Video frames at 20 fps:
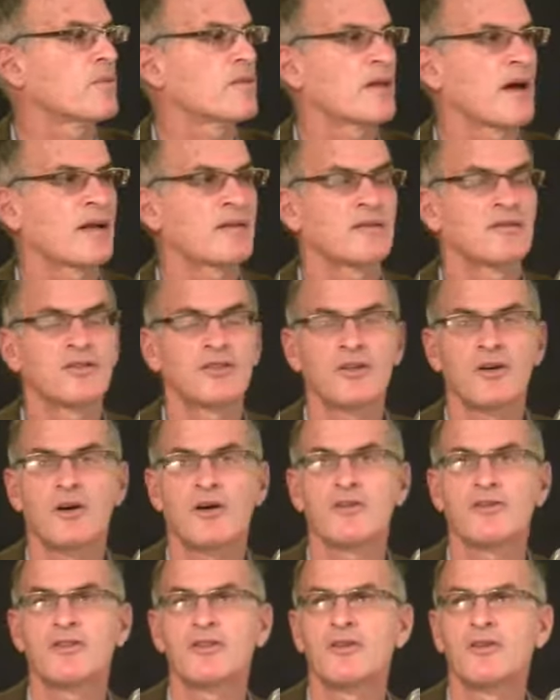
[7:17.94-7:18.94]
That
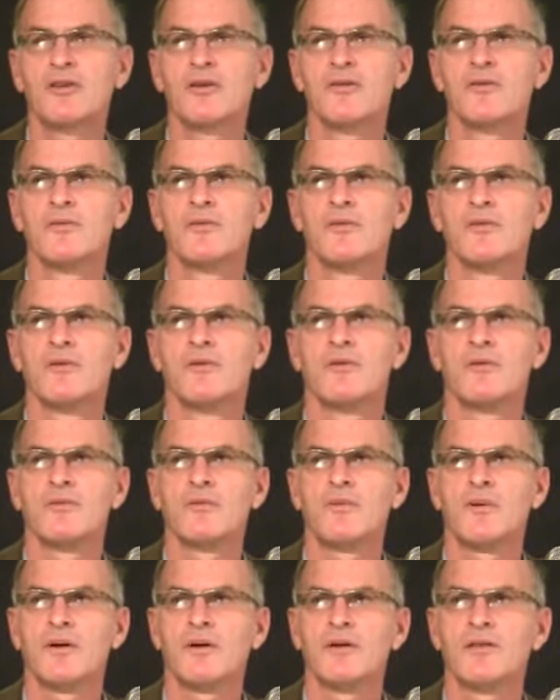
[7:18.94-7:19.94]
charge, too,
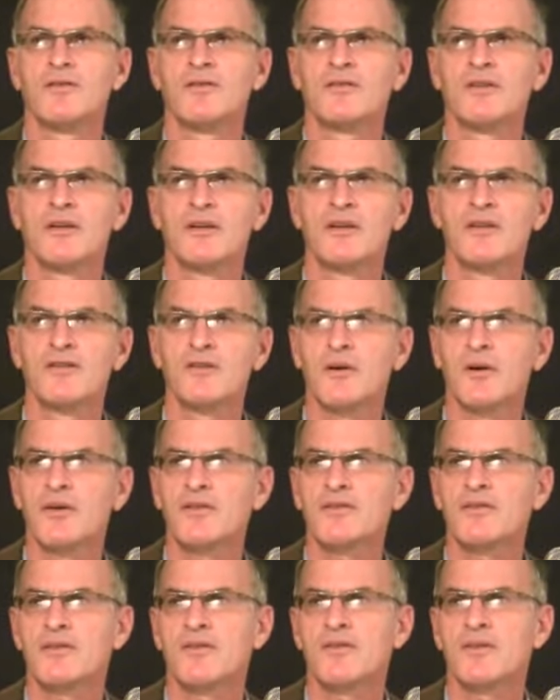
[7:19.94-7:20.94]
was
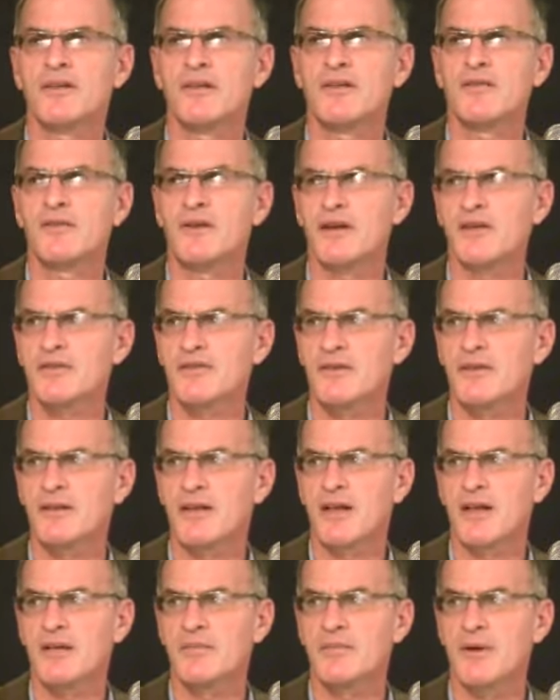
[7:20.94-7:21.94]
exhaustively
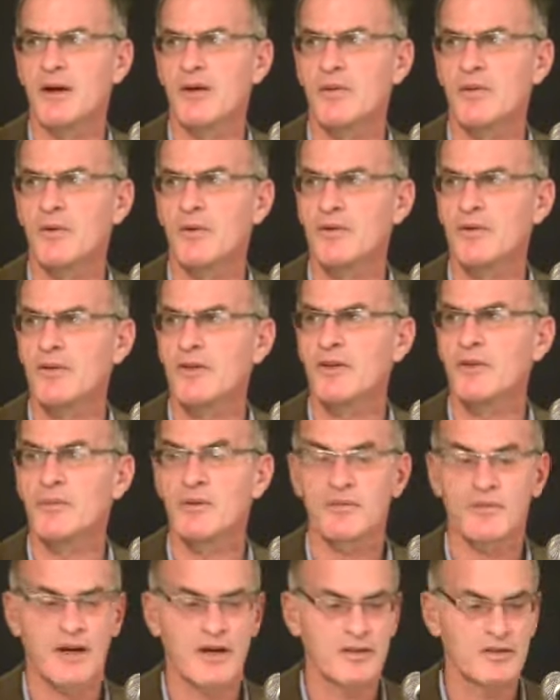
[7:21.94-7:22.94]
investigated by all the
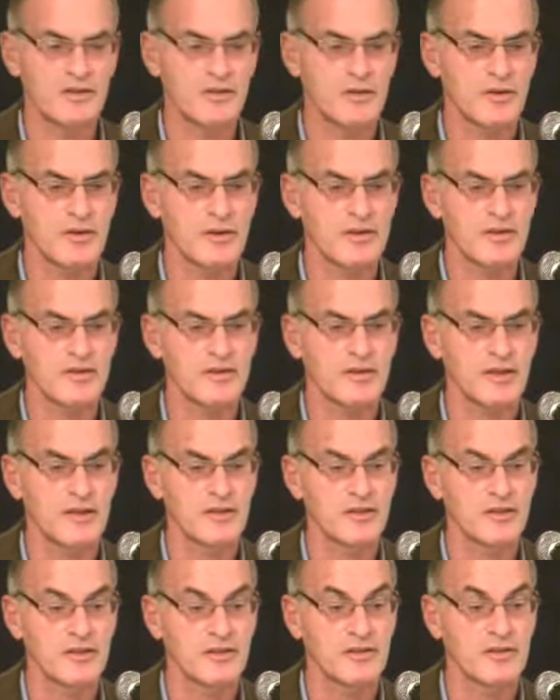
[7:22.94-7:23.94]
human rights
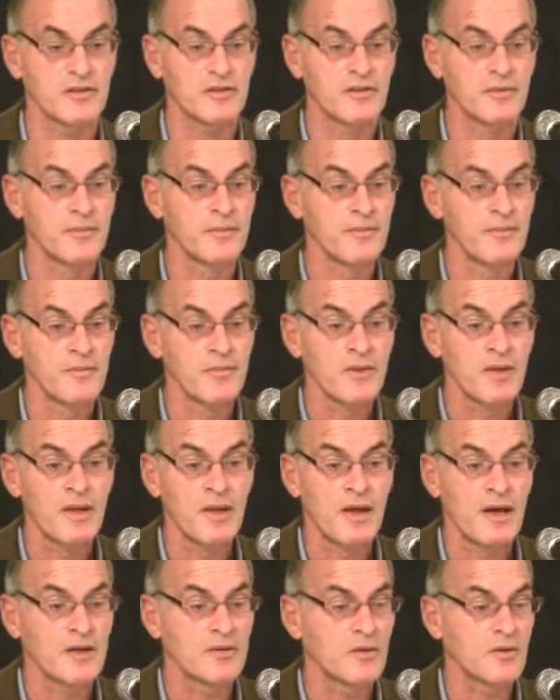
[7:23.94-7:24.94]
organizations,
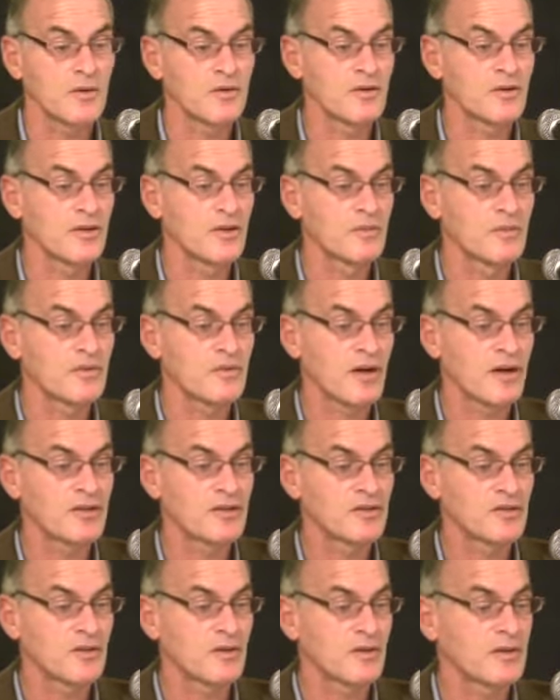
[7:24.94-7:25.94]
and all the human
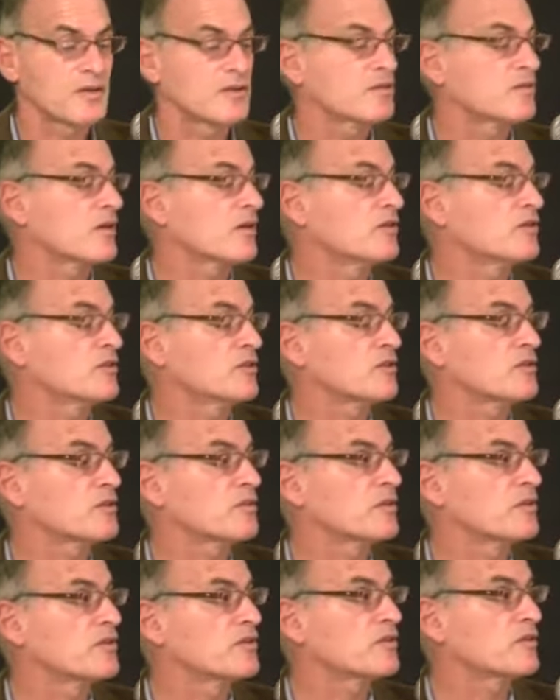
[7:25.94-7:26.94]
rights organizations
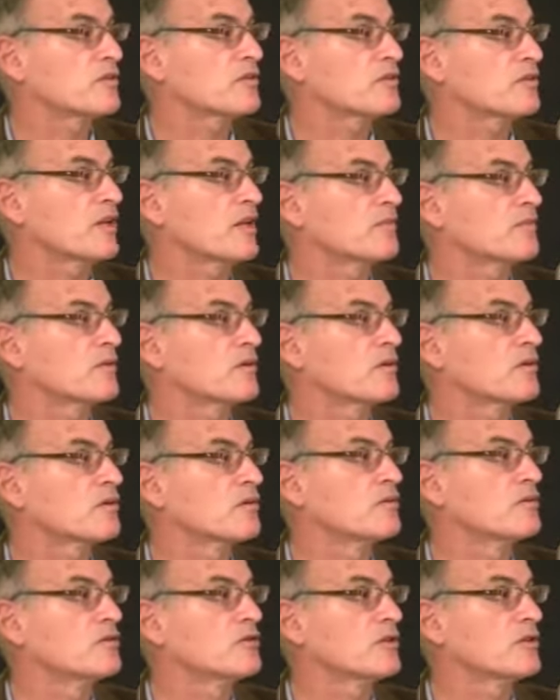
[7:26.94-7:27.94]
reached the same
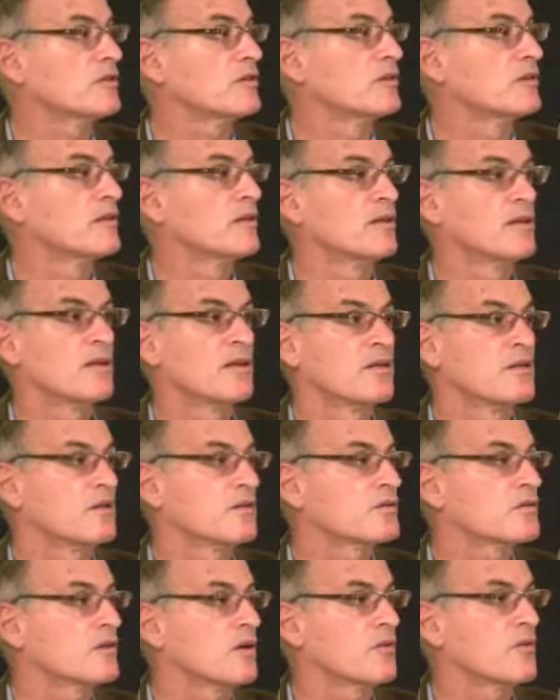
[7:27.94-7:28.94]
conclusion.
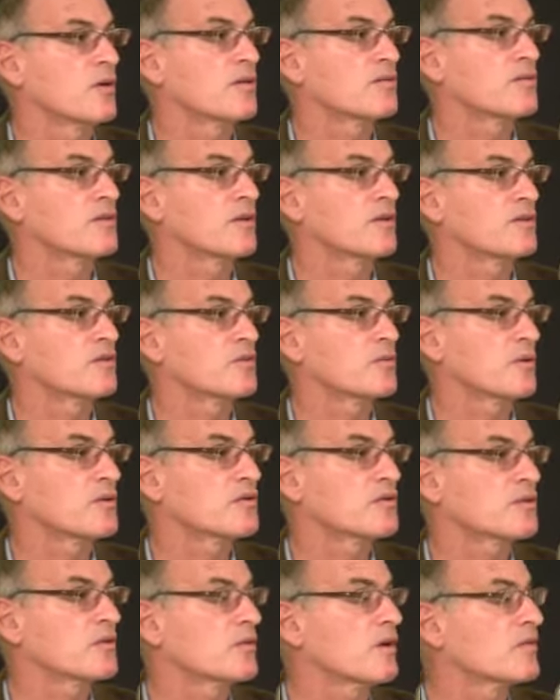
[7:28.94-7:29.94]
There's no evidence
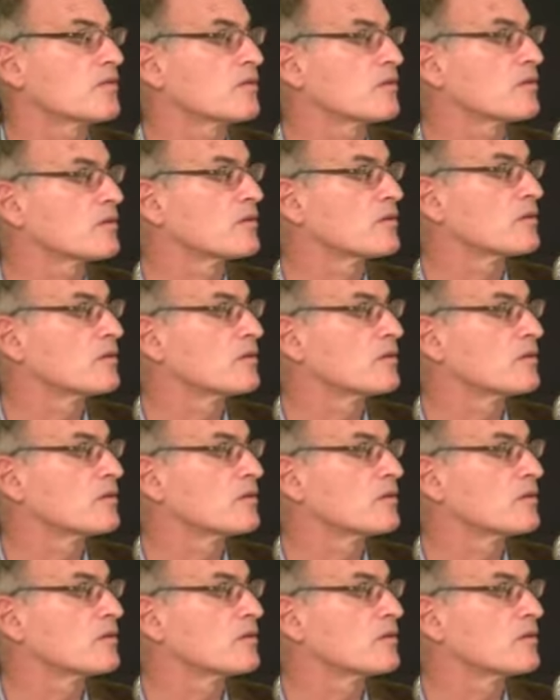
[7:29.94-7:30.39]
whatsoever